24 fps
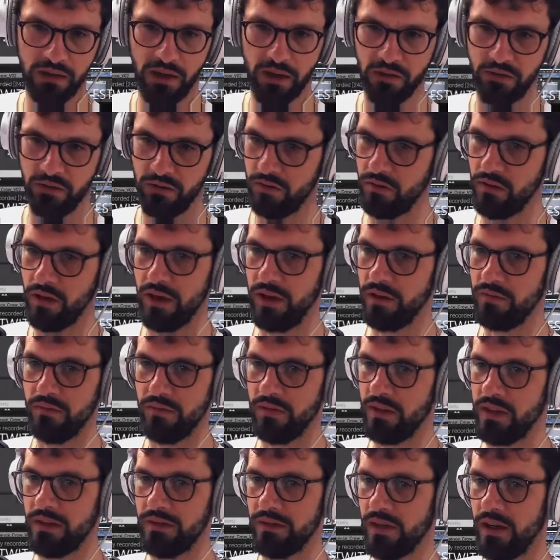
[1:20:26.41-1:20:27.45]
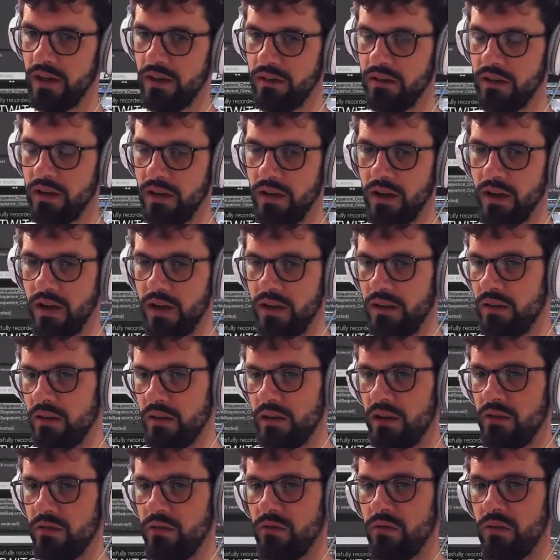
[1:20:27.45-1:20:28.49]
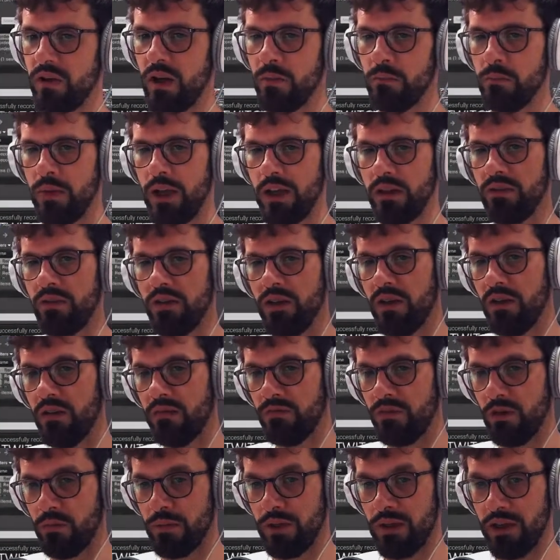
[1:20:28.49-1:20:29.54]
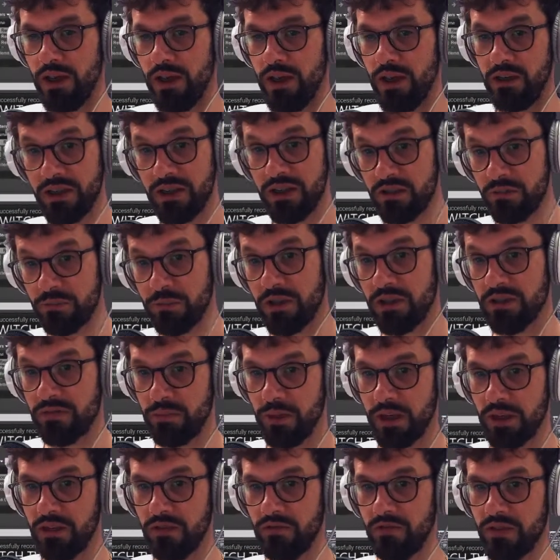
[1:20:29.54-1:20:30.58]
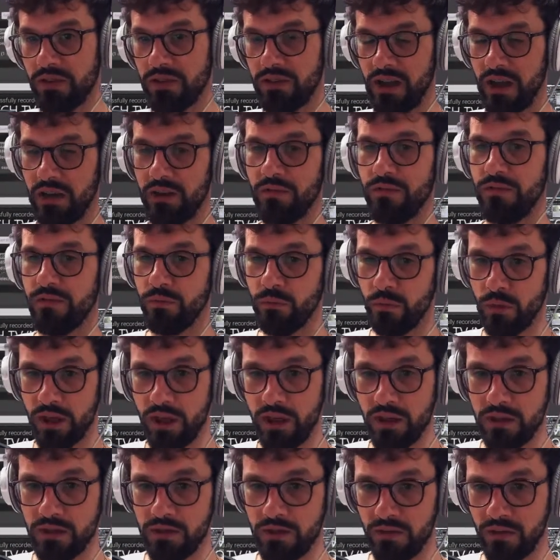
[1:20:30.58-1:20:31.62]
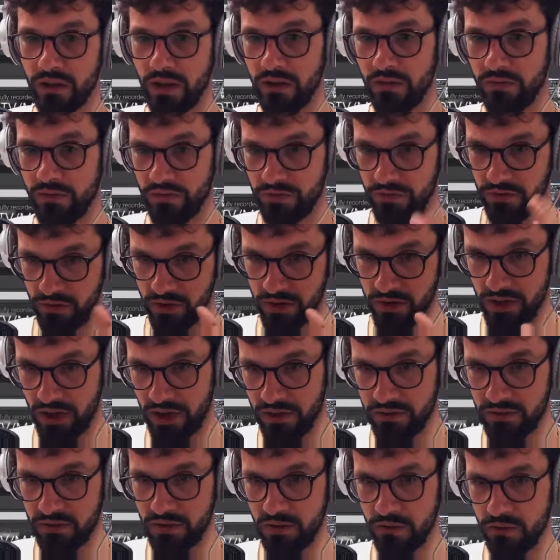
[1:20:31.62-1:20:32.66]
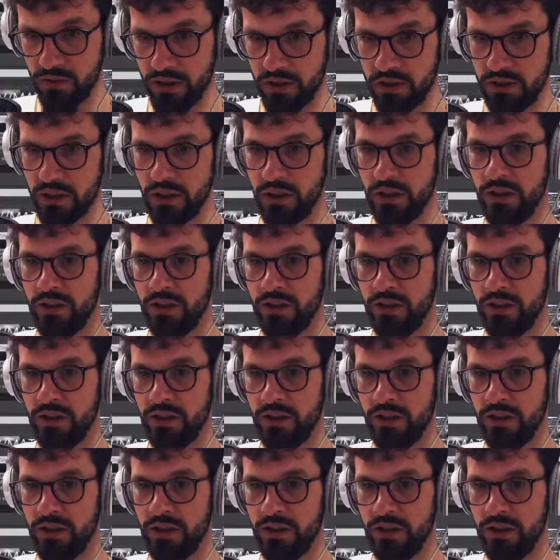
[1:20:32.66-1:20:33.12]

I don't know. At least I do come back from an animation perspective. It's kind of weird. You kind of have to adjust to it.